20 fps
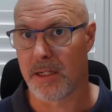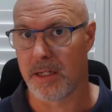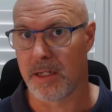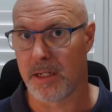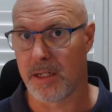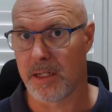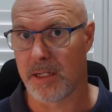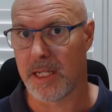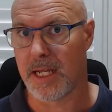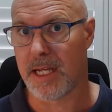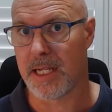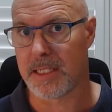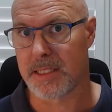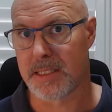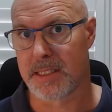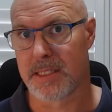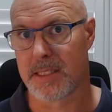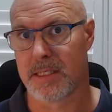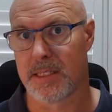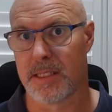
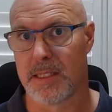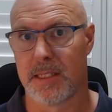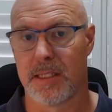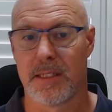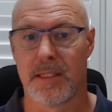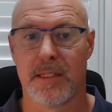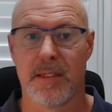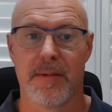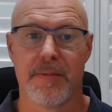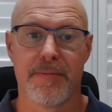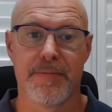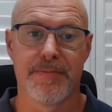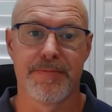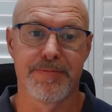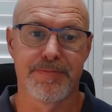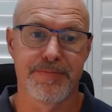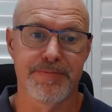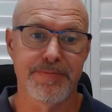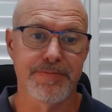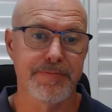tasks.
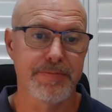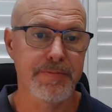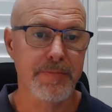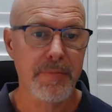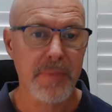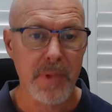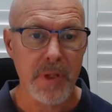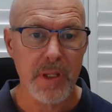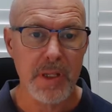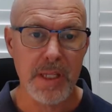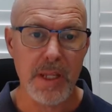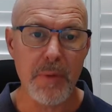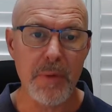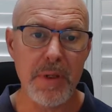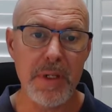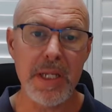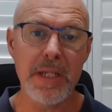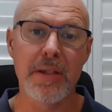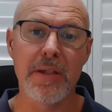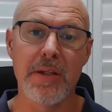They would
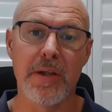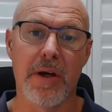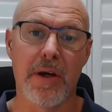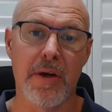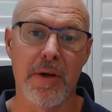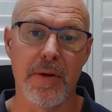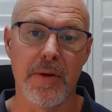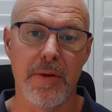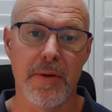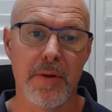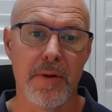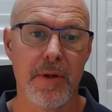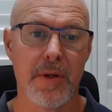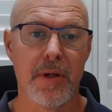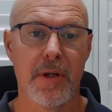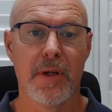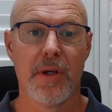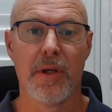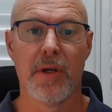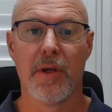need to know
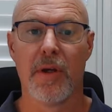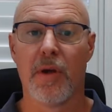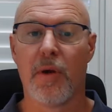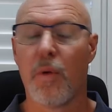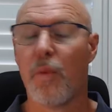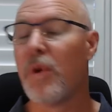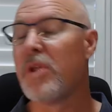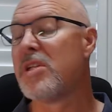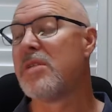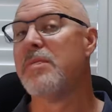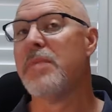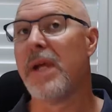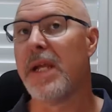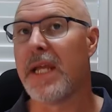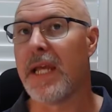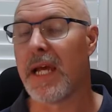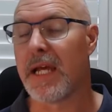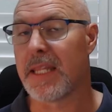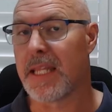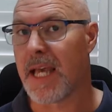which
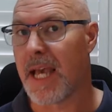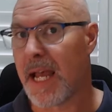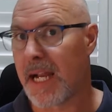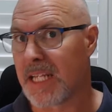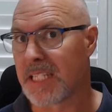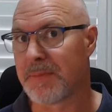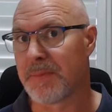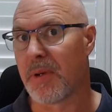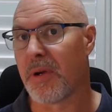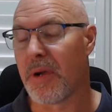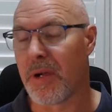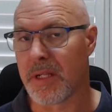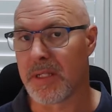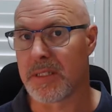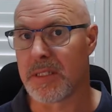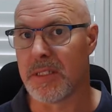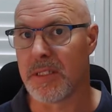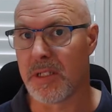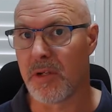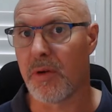media they had experience
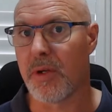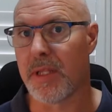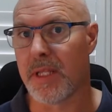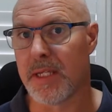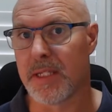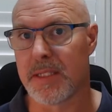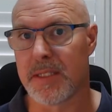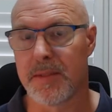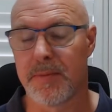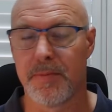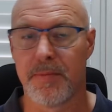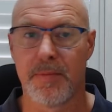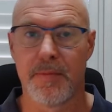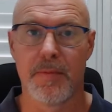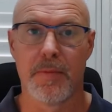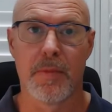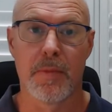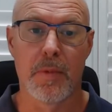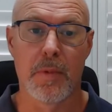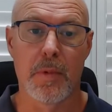in doing this.
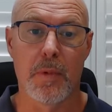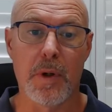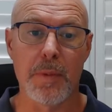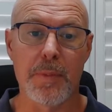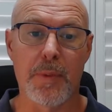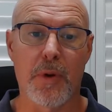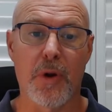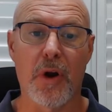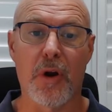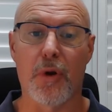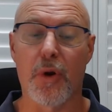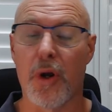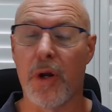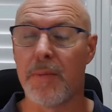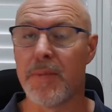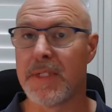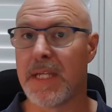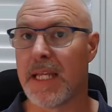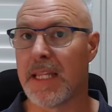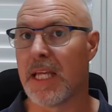What
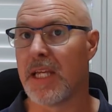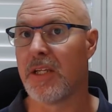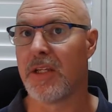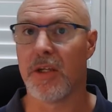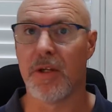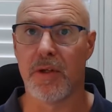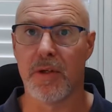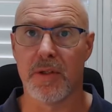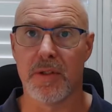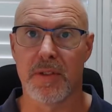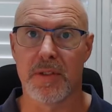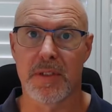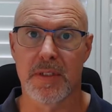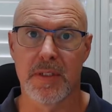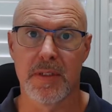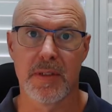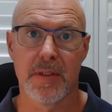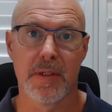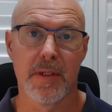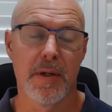programs had they used?
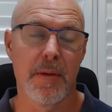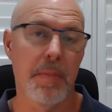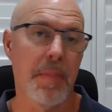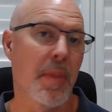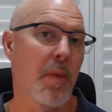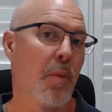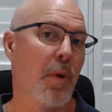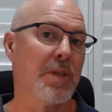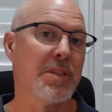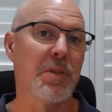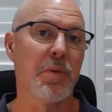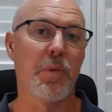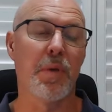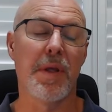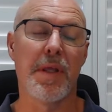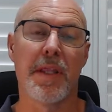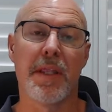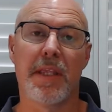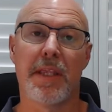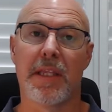Was it
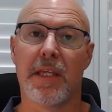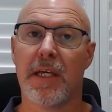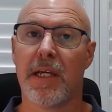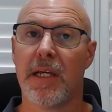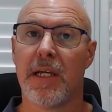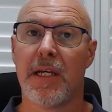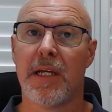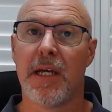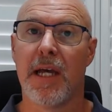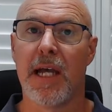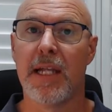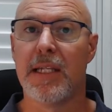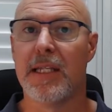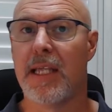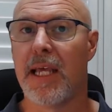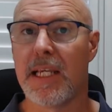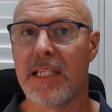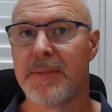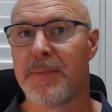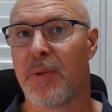with a
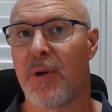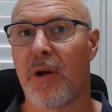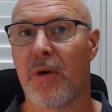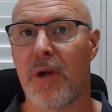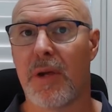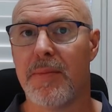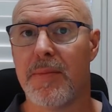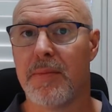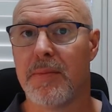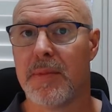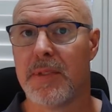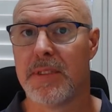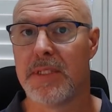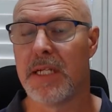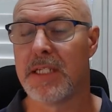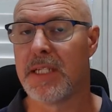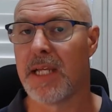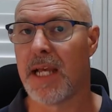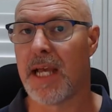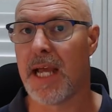text program
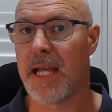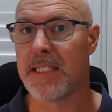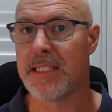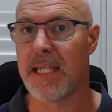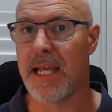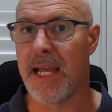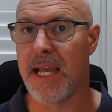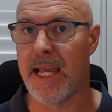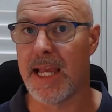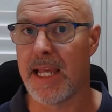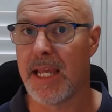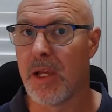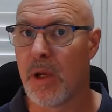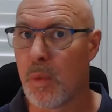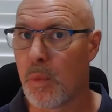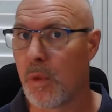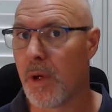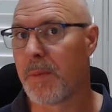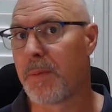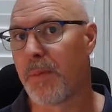such as a
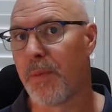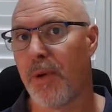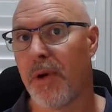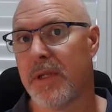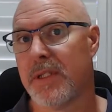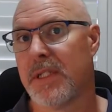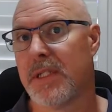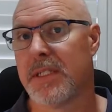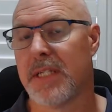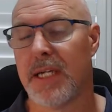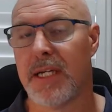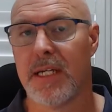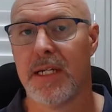word processor,